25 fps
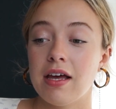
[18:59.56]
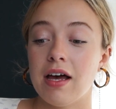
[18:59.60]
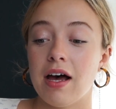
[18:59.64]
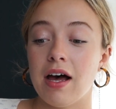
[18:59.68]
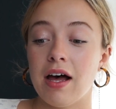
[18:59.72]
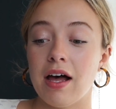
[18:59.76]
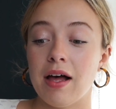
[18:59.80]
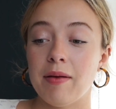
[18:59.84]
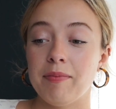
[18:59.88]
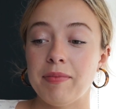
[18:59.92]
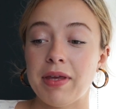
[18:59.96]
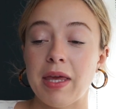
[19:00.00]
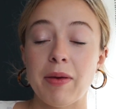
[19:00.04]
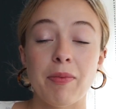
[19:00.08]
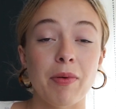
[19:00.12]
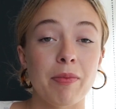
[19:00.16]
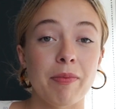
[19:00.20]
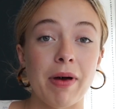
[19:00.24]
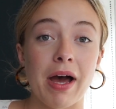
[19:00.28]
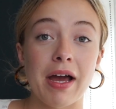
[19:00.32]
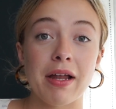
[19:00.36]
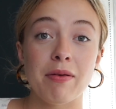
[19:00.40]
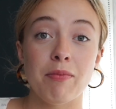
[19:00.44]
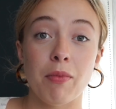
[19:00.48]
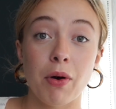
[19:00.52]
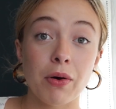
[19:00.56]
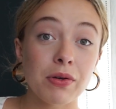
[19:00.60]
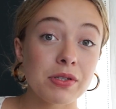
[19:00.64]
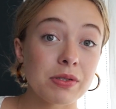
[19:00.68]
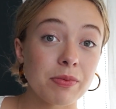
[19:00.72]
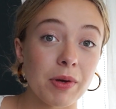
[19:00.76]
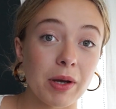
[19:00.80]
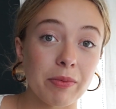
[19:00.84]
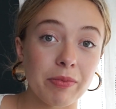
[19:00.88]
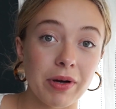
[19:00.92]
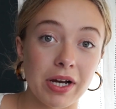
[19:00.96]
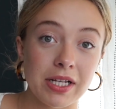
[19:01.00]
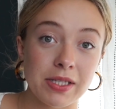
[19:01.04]
Um, keep in mind, most of
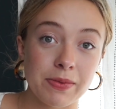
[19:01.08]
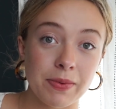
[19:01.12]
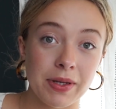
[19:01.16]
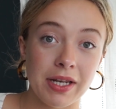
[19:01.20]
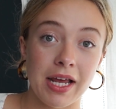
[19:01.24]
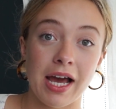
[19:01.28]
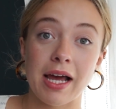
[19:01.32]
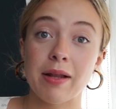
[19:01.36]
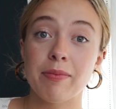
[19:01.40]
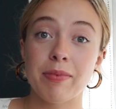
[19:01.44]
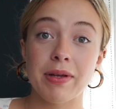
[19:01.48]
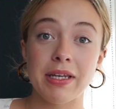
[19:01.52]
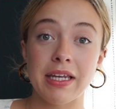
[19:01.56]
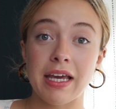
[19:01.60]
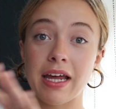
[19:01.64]
my bridesmaids had been